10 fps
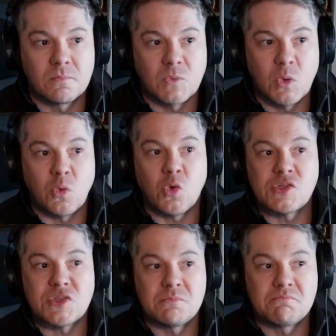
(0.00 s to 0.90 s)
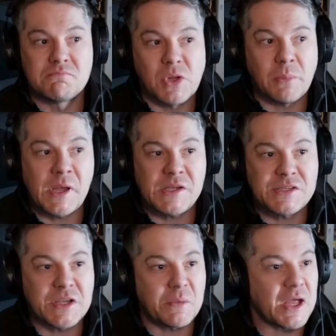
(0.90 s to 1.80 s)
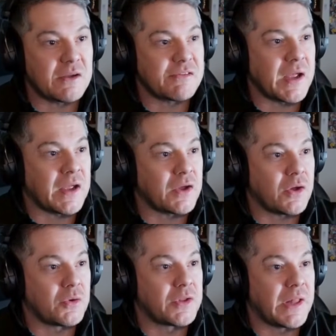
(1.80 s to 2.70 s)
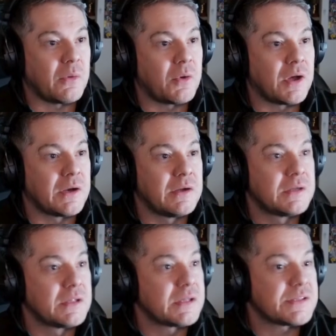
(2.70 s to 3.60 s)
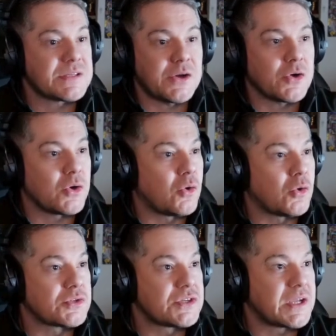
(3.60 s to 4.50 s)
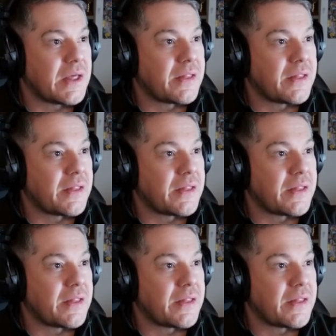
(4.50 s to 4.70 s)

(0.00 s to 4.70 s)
Awesome. Amazing amount of echo on that one. Let's hear it all together.